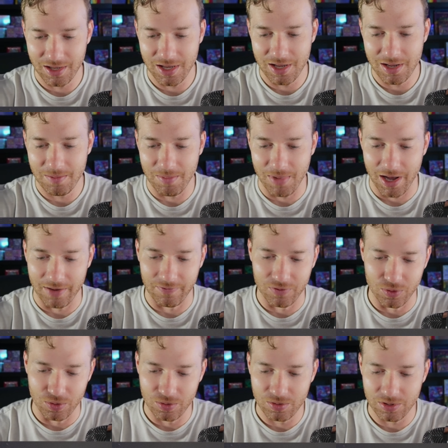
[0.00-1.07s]

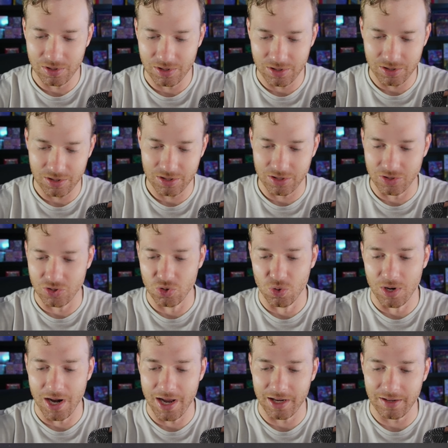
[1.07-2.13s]
Mindfu,
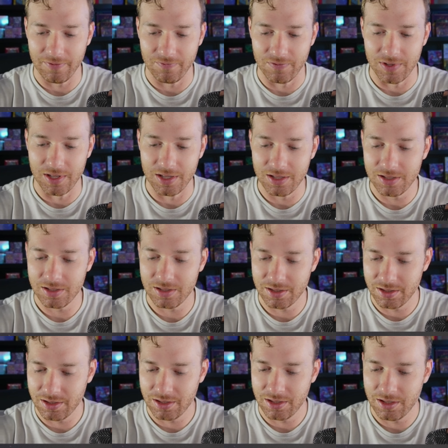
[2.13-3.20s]
Zoroark V,
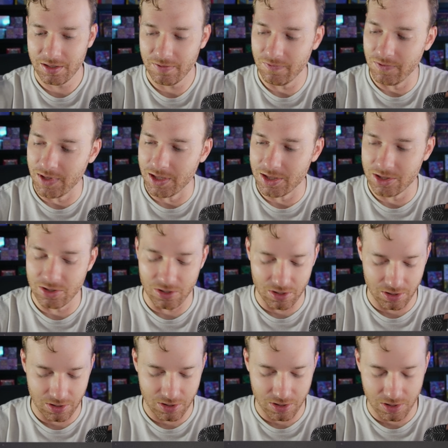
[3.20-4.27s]
V-Star
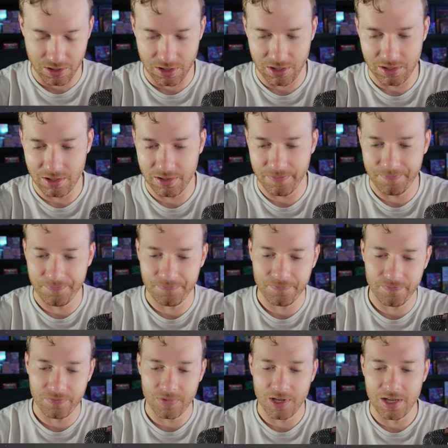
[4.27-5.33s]
card.
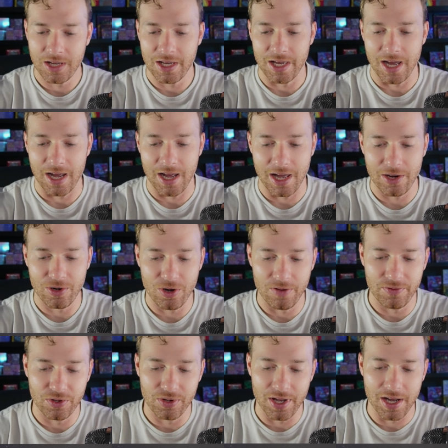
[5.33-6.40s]
I don't know if
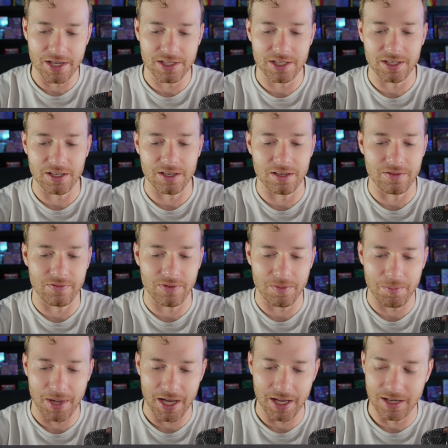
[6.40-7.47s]
you guys have
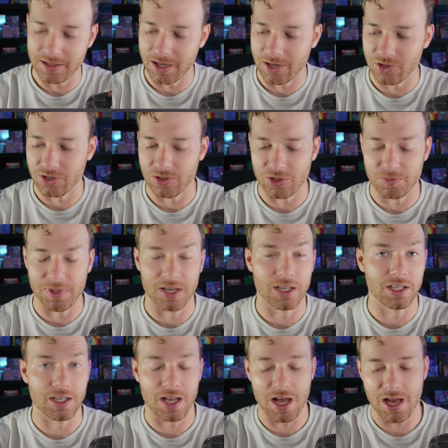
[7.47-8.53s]
paid attention. There's been a
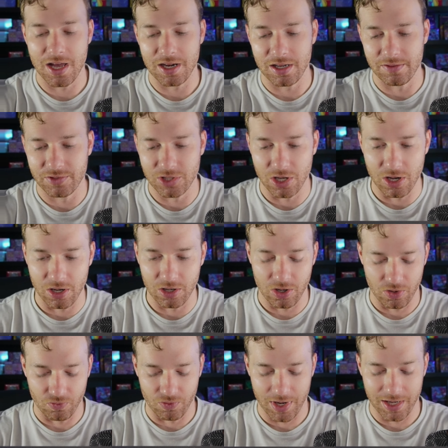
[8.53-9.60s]
lot of talk on
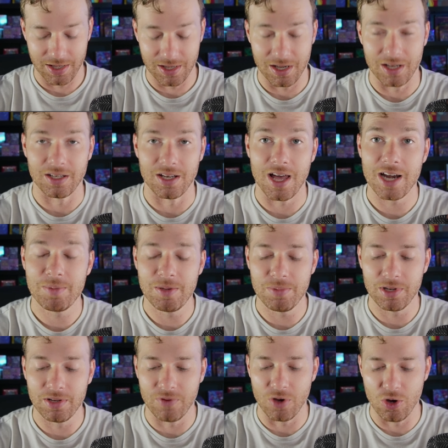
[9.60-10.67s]
Reddit. A lot of
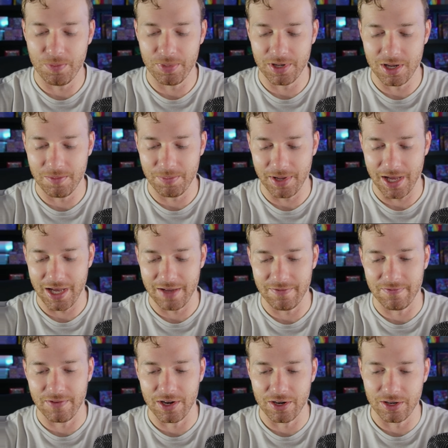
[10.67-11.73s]
people have opened up a
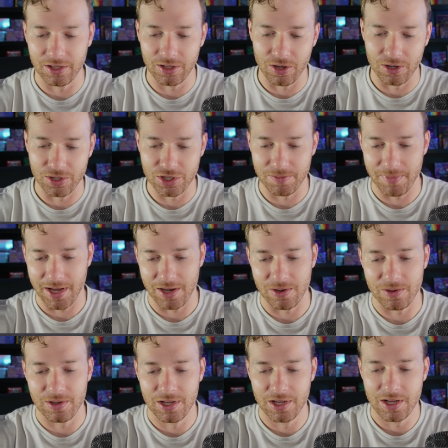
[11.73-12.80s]
very large amount
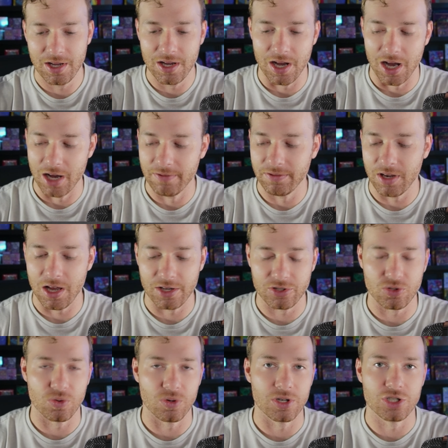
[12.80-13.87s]
of Lost
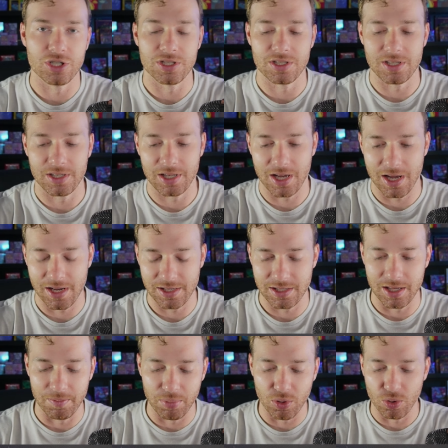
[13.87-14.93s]
Origins. And guys, the
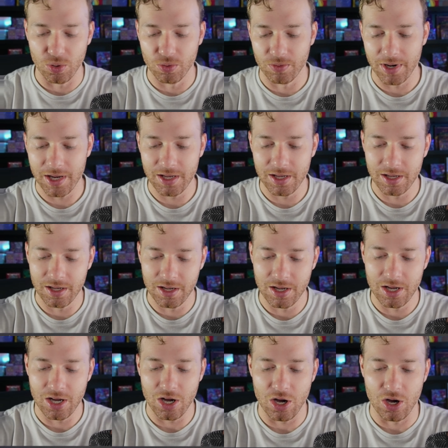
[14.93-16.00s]
pull rate
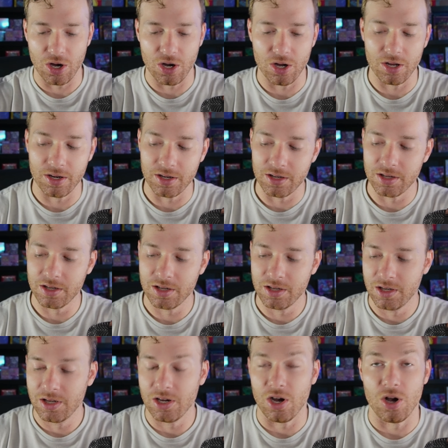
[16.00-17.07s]
on
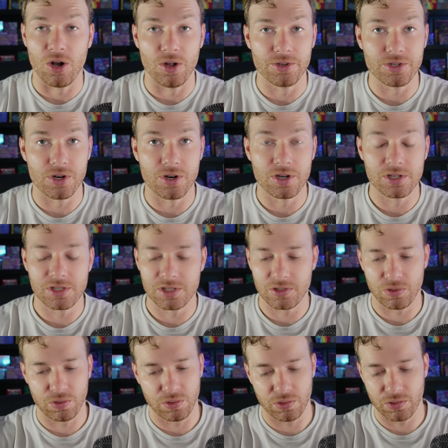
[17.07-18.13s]
alt arts,
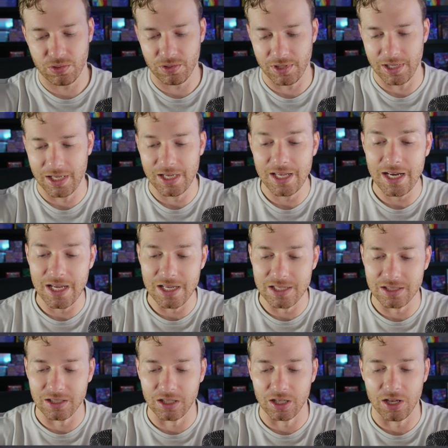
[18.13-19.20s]
it is
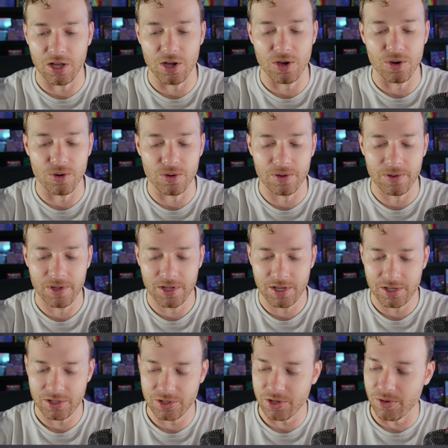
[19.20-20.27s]
low.
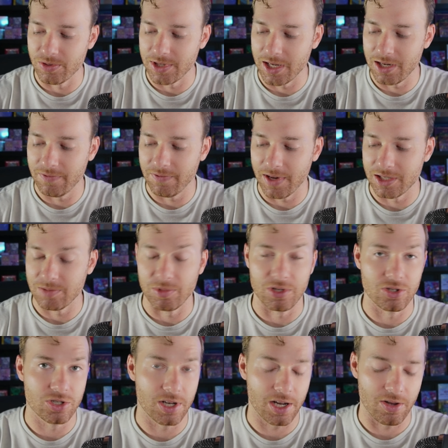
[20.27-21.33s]
So Danny Phantom, you can
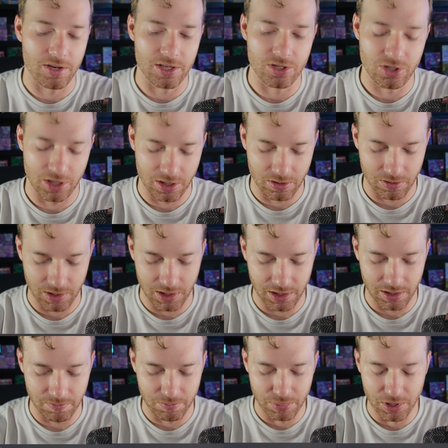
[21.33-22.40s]
check out his channel. He
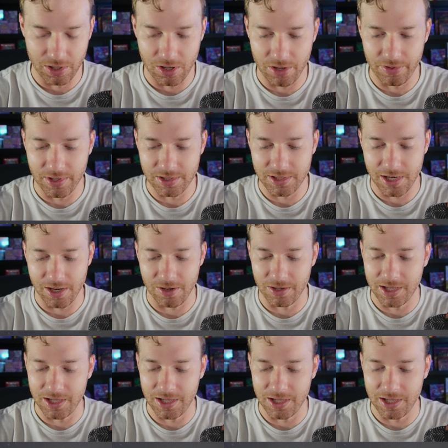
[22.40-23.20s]
put all this out.